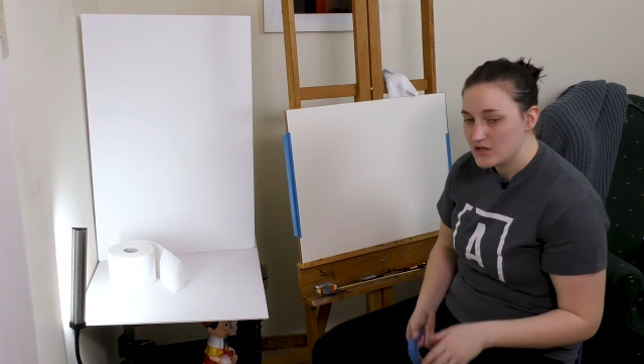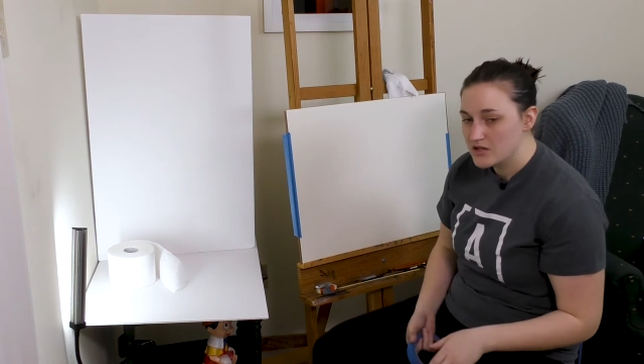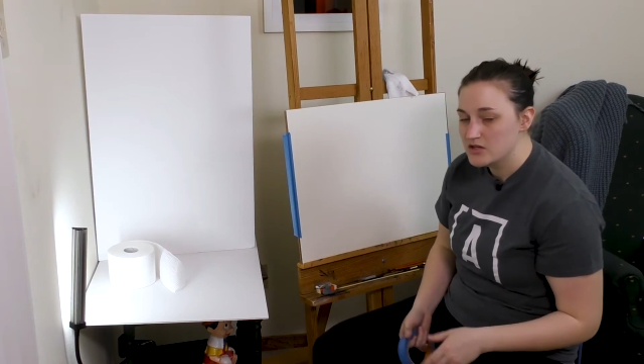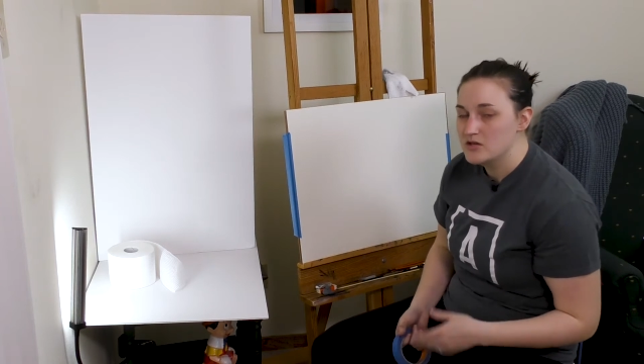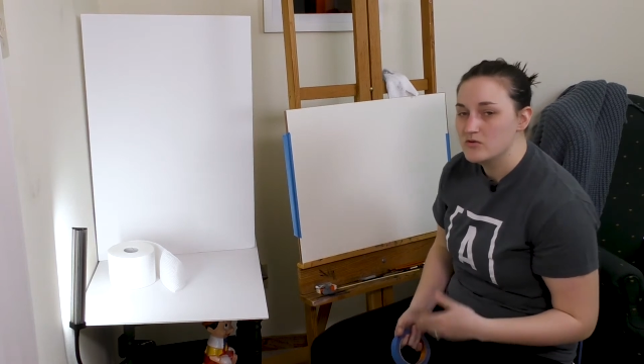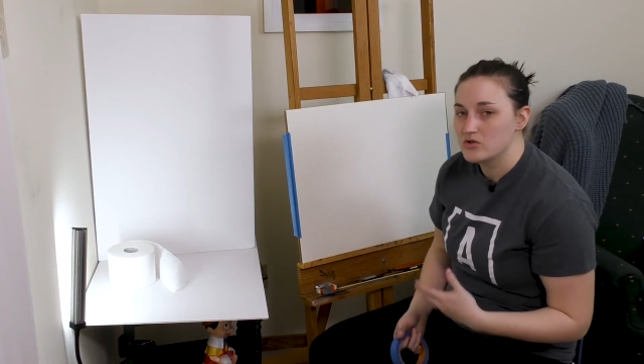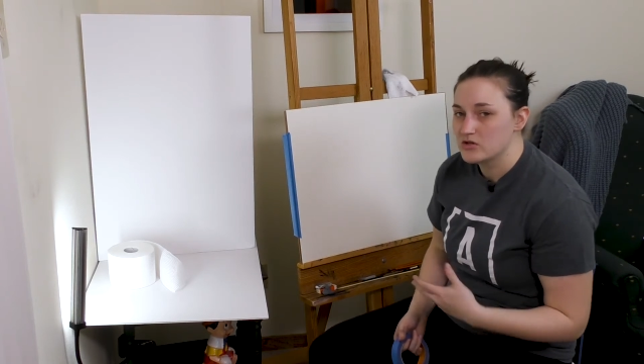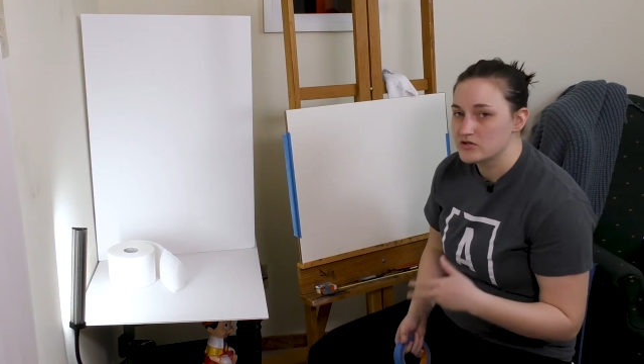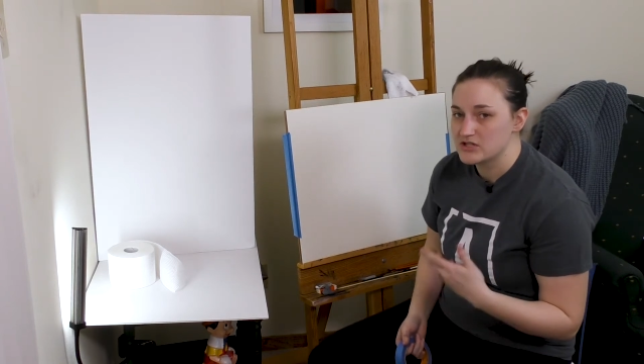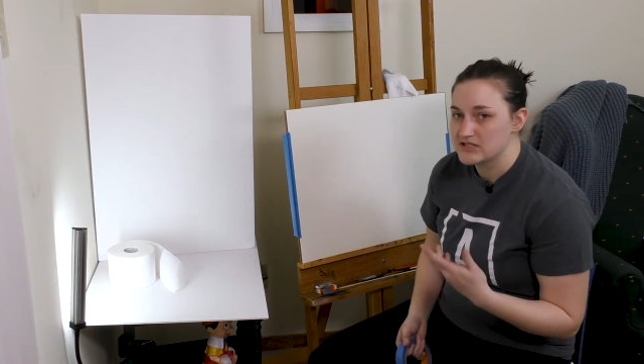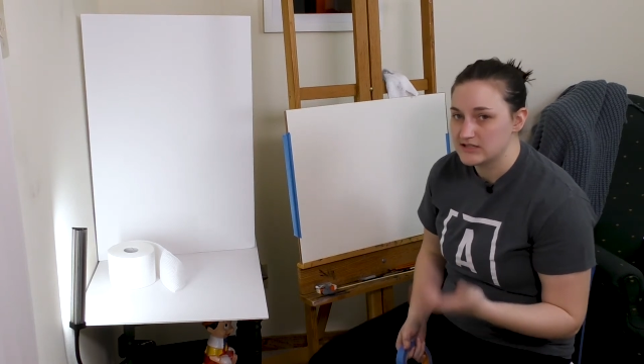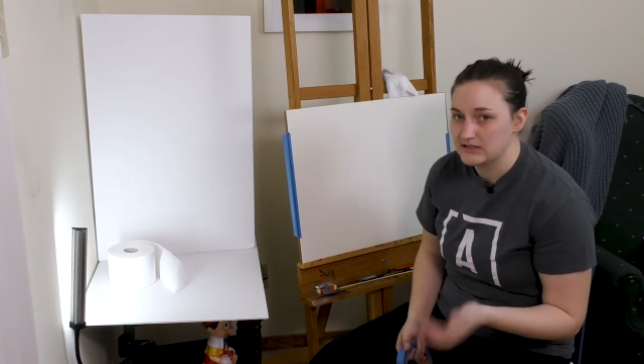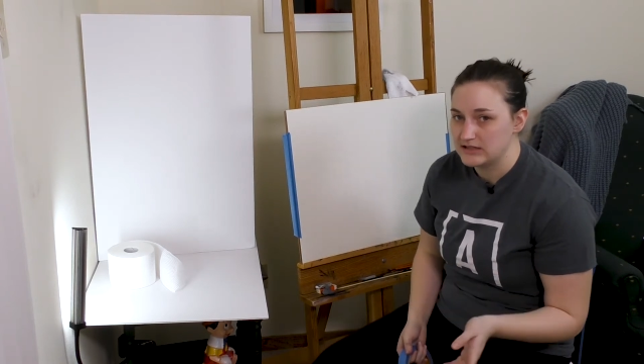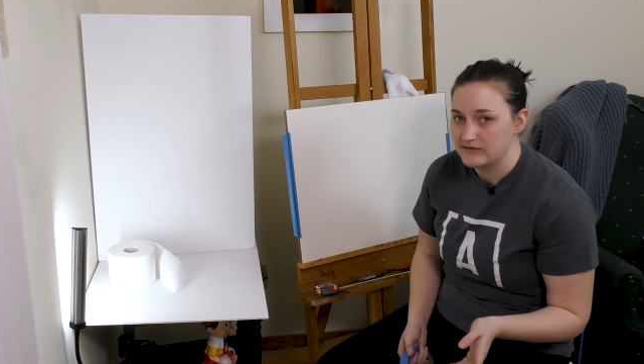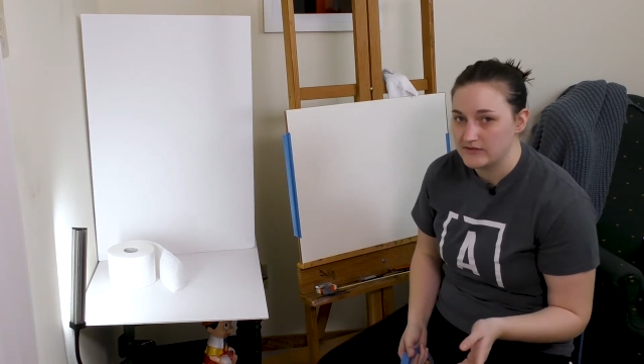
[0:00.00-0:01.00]
you could just
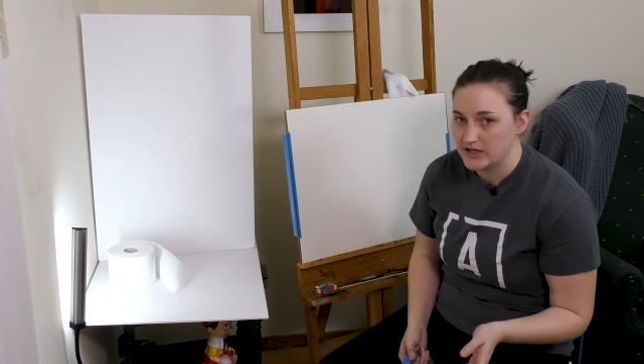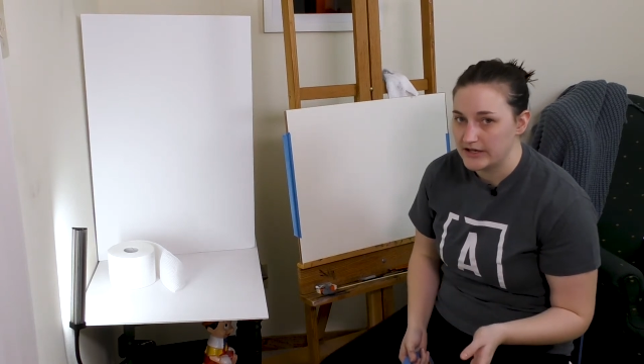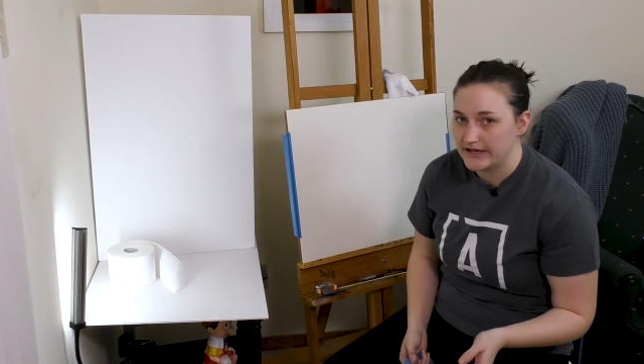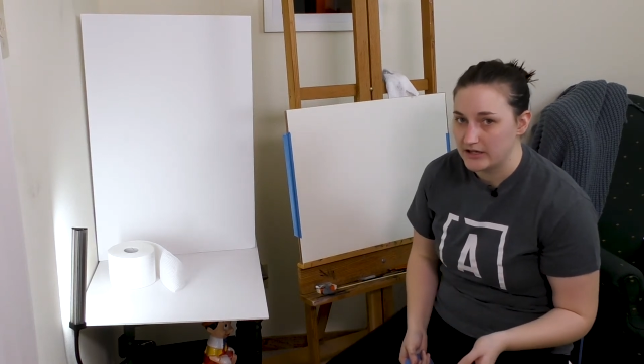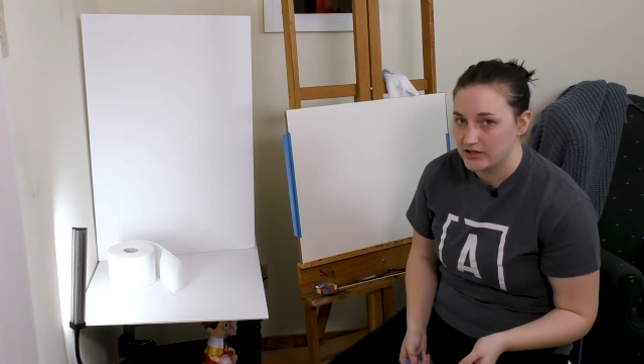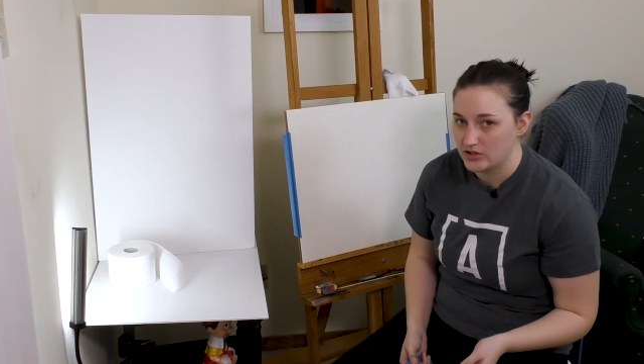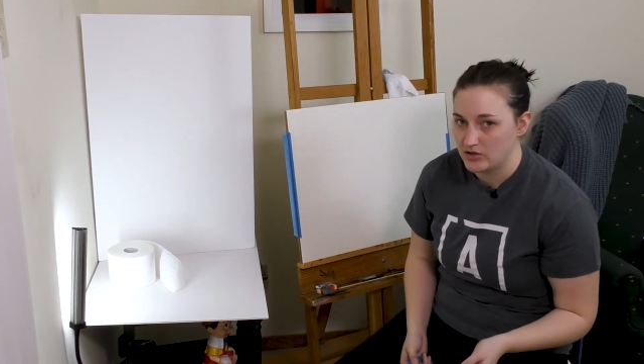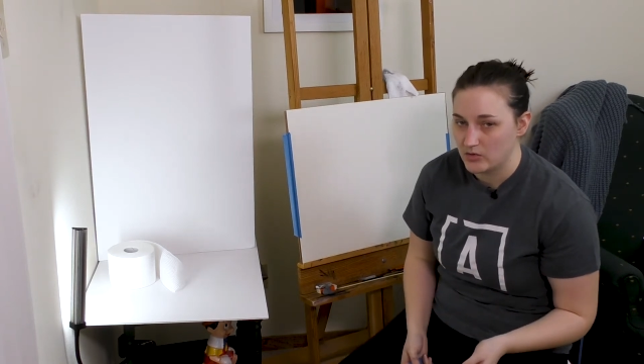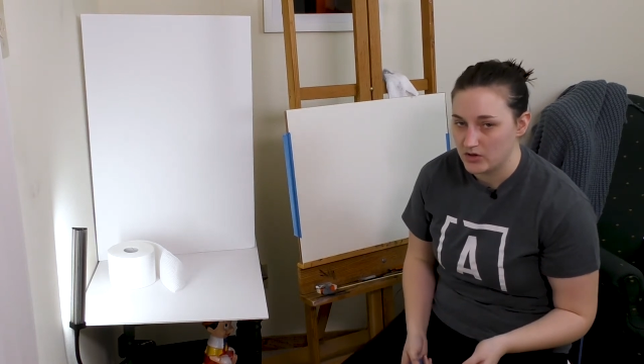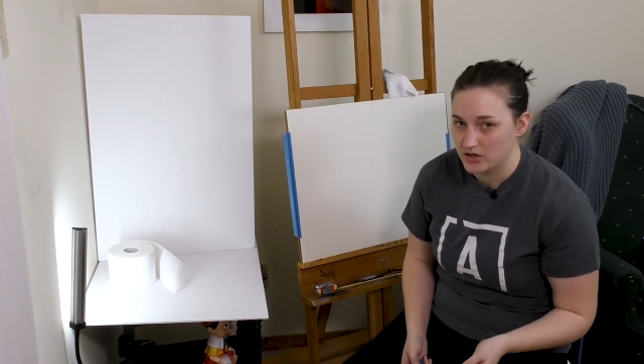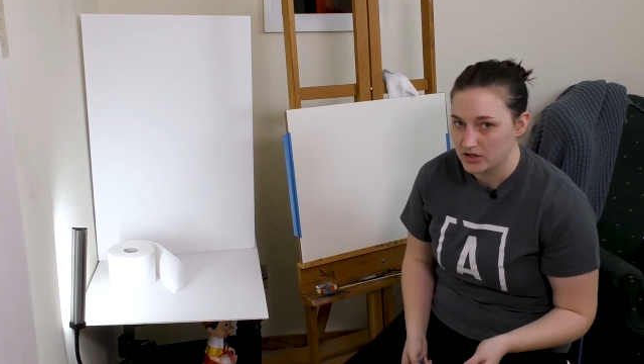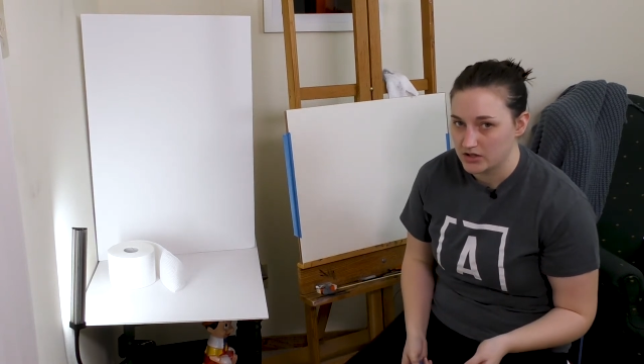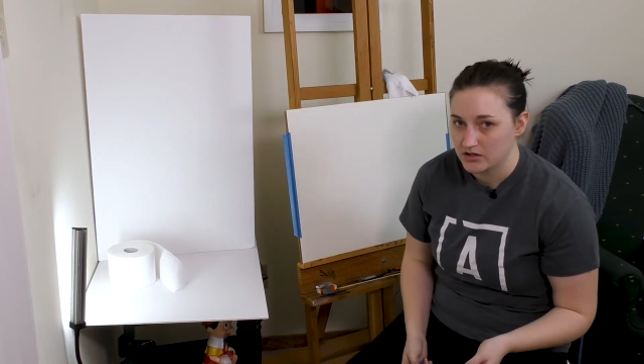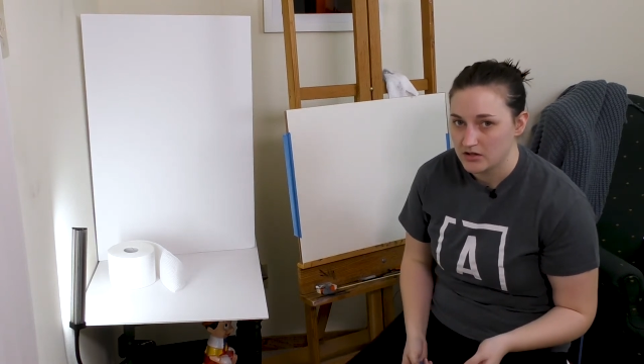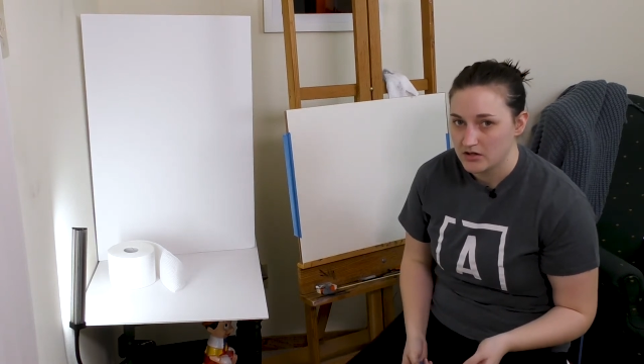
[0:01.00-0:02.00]
leave it in your